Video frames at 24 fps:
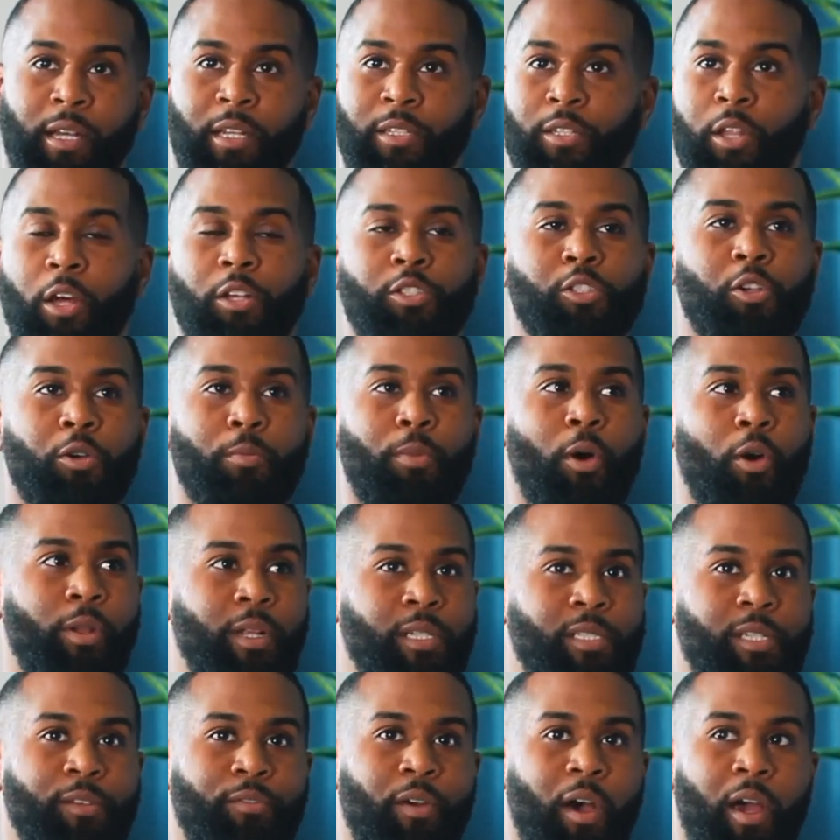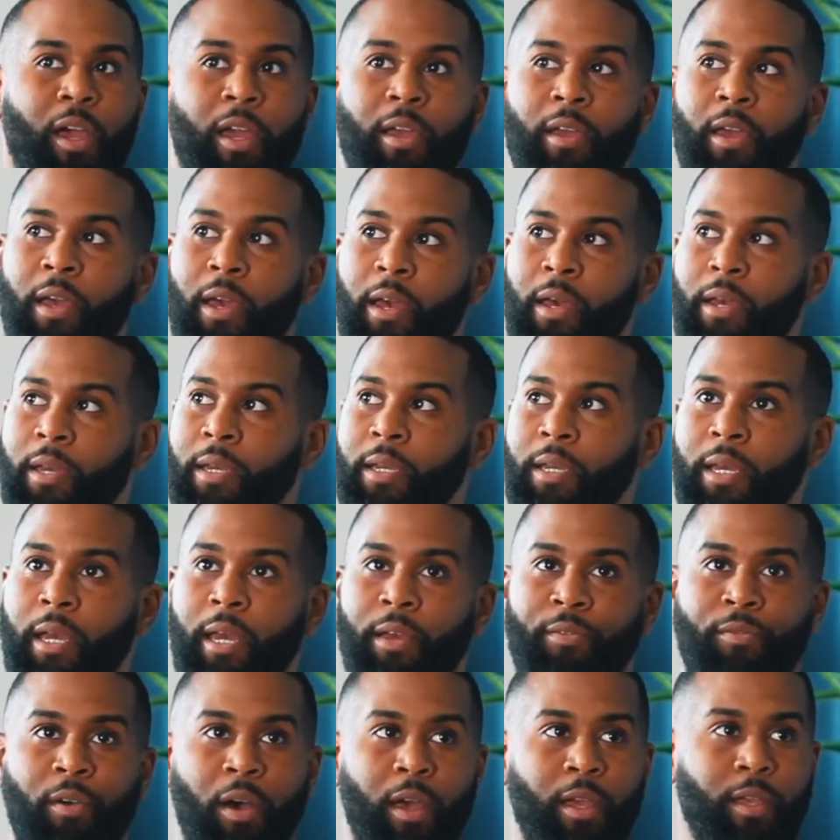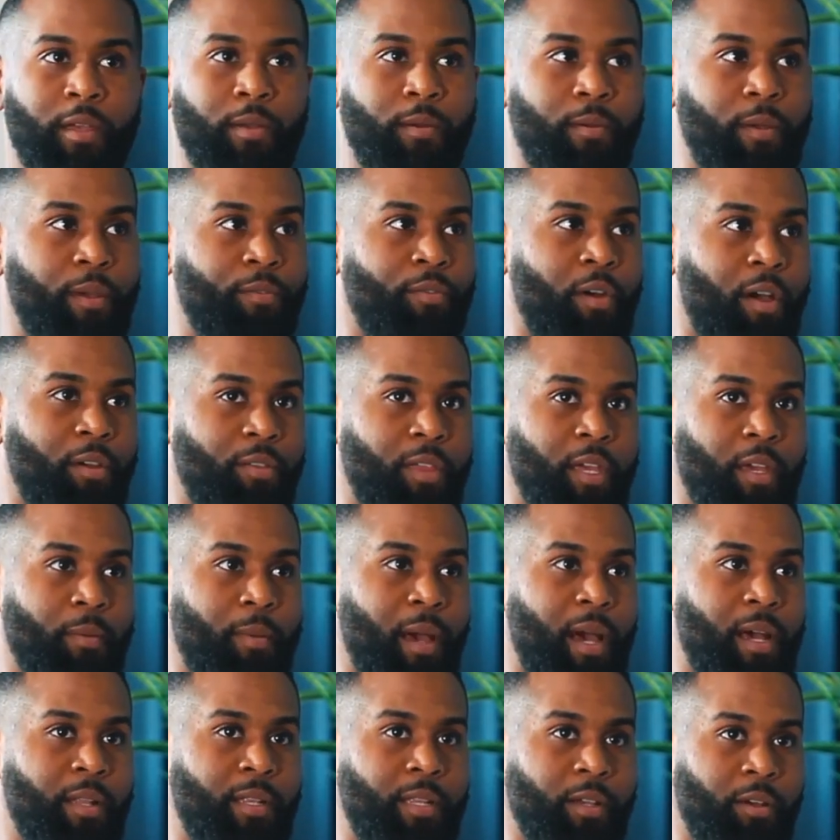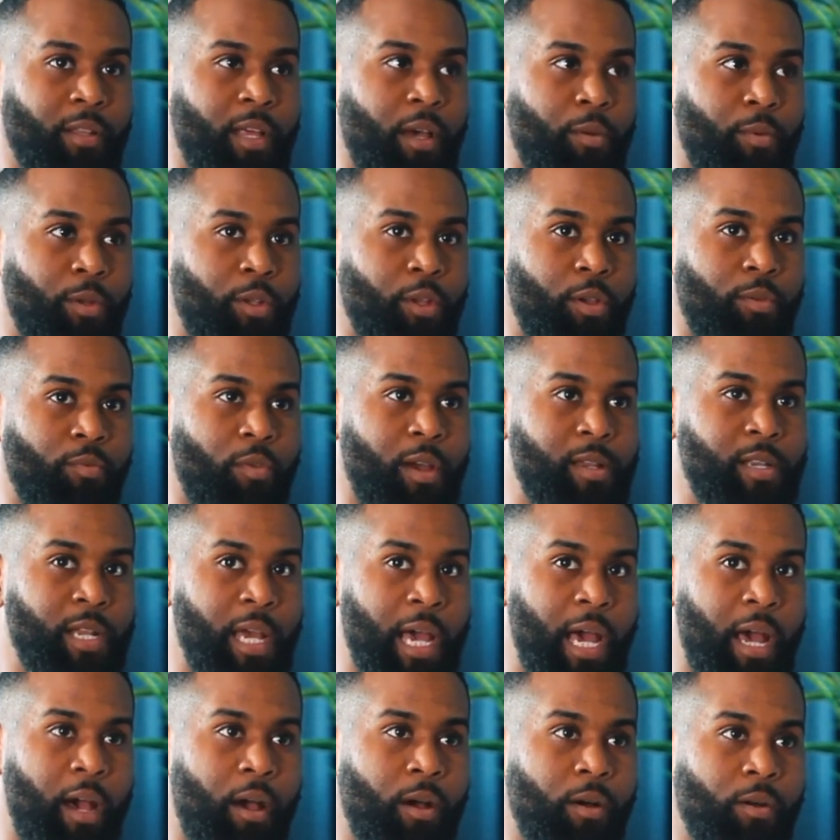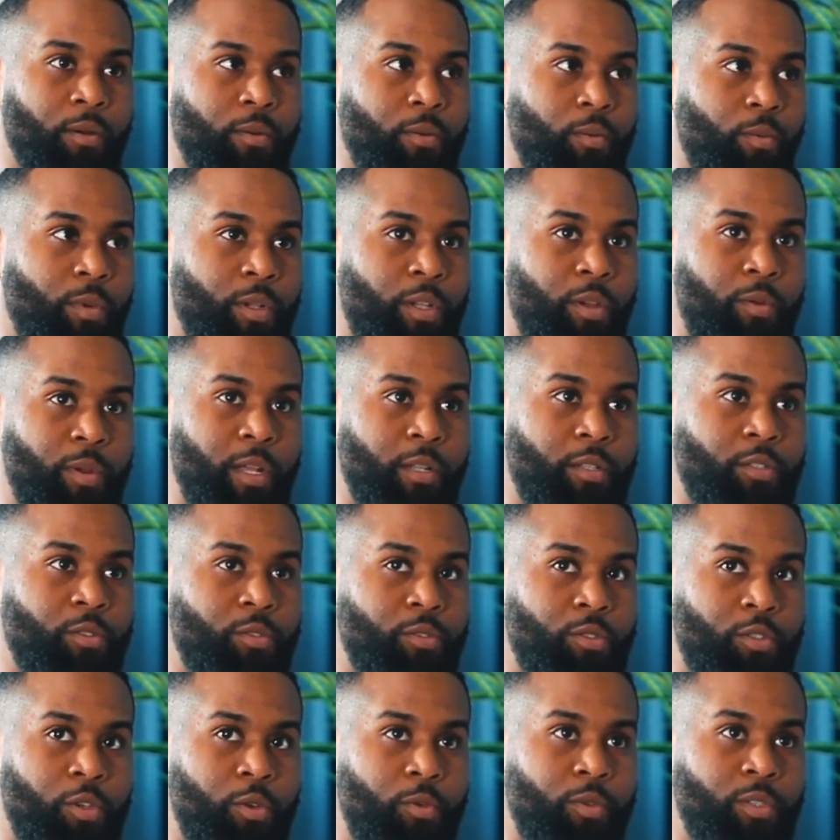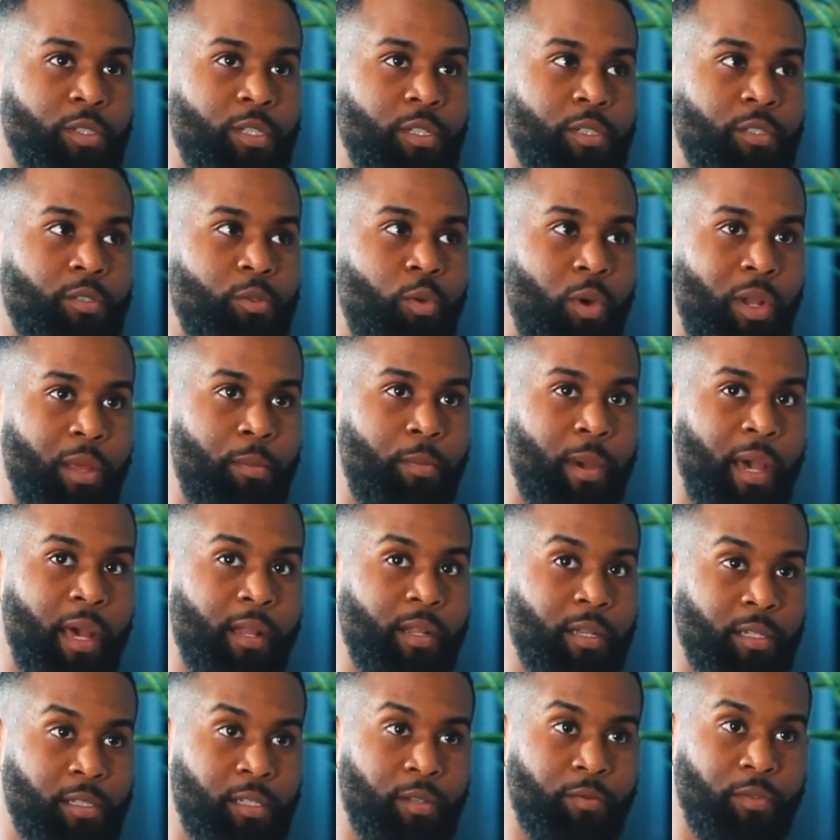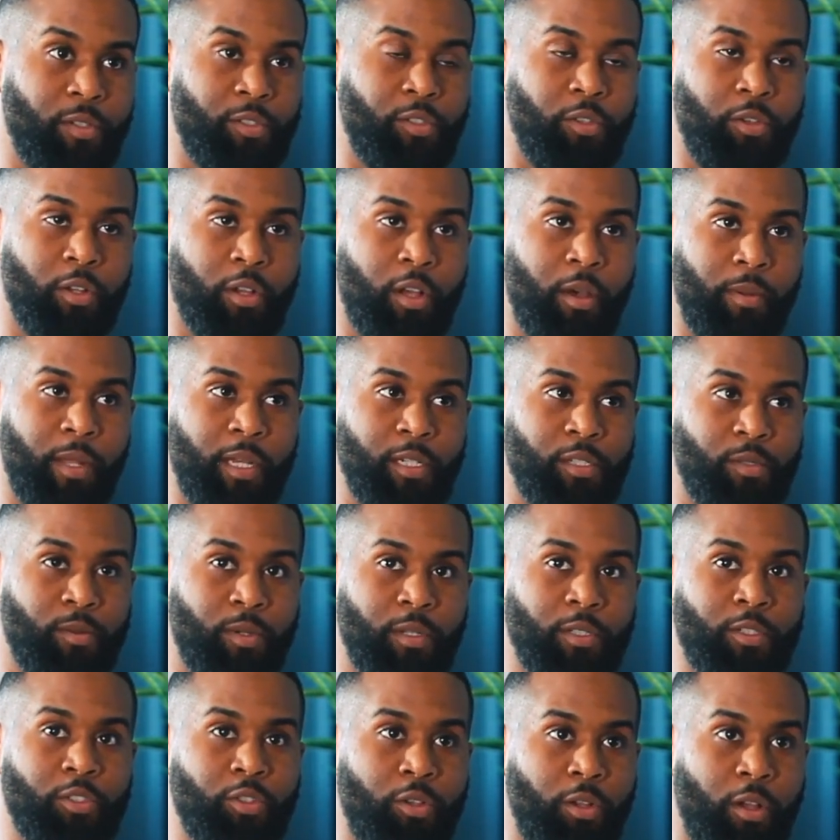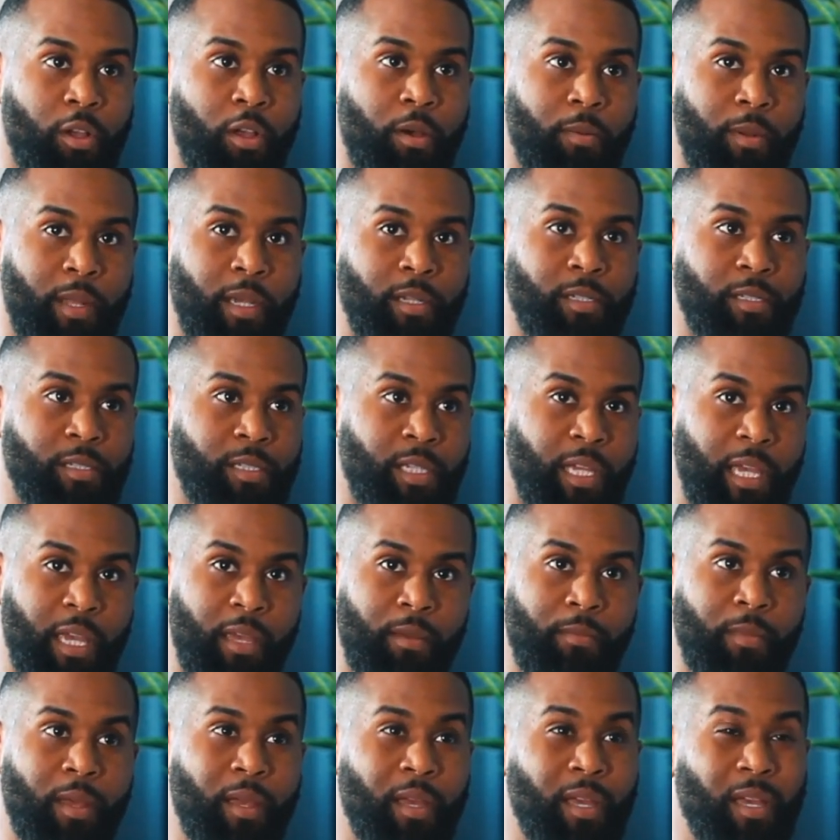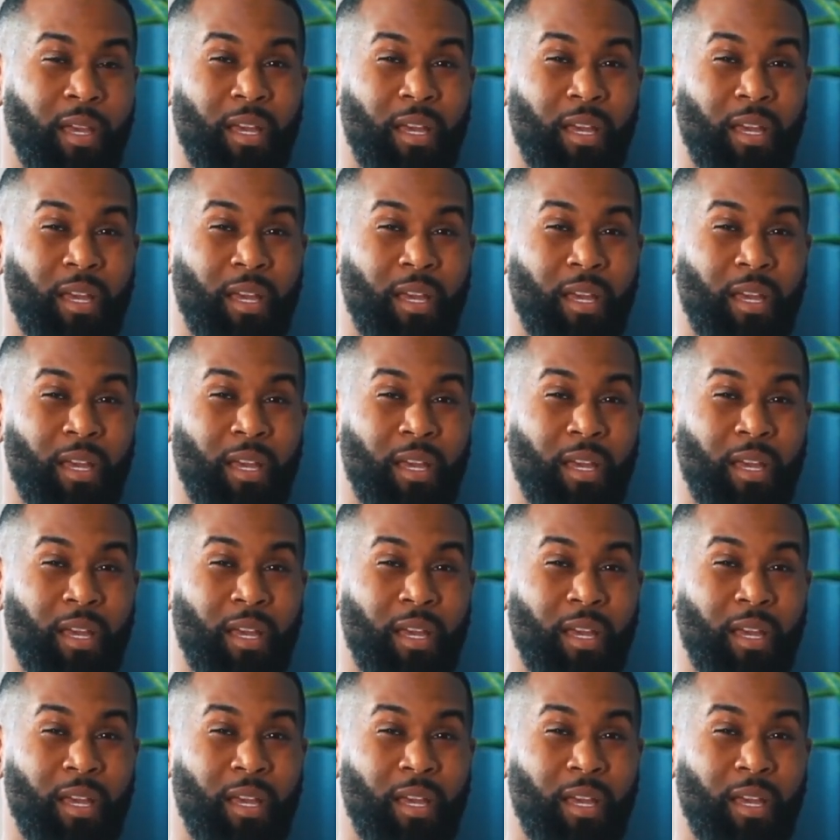There's lots of components. If I think about a deal that we're doing right now, we're doing a 220 bed. It's another student accommodation one, student accommodation scheme.